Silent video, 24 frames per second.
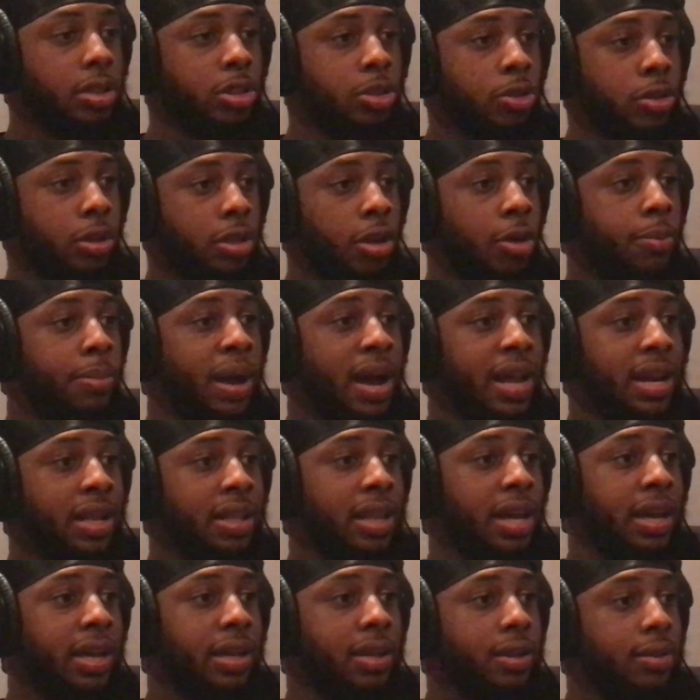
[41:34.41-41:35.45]
a drug. Your body
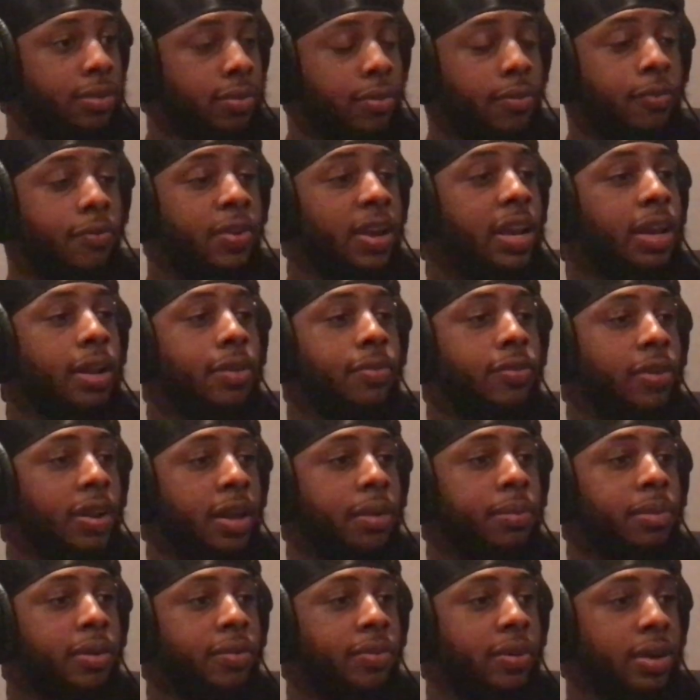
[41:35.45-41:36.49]
like fiending for
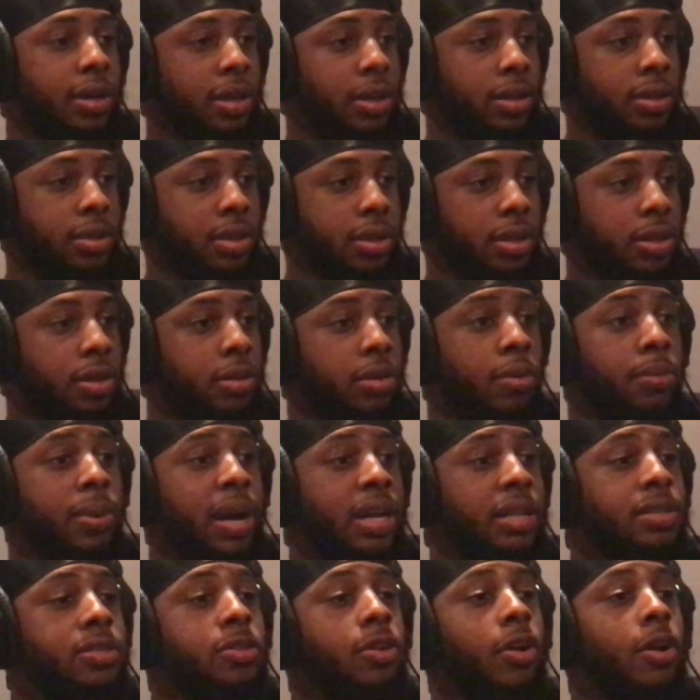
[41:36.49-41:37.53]
that motherfucker. Your
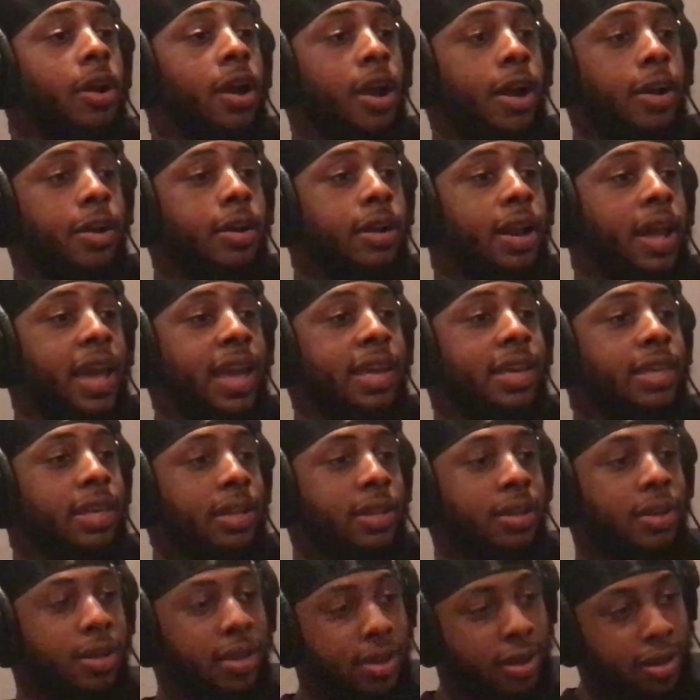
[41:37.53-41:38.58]
body start hurting,
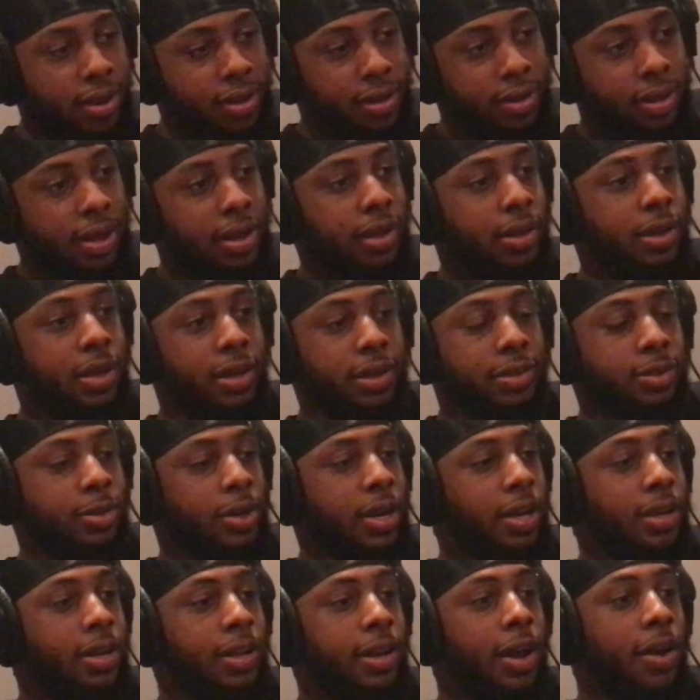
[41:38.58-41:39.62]
aching. Like a nigga
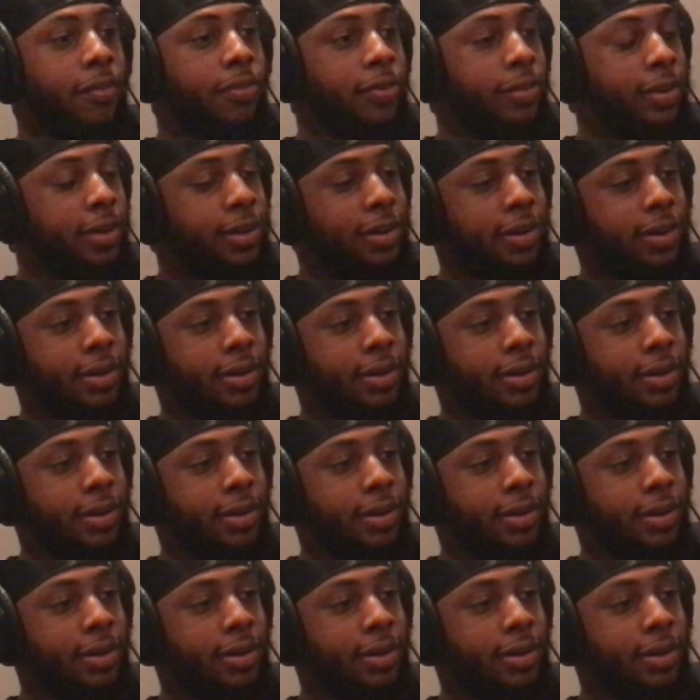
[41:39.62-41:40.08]
trying to get out for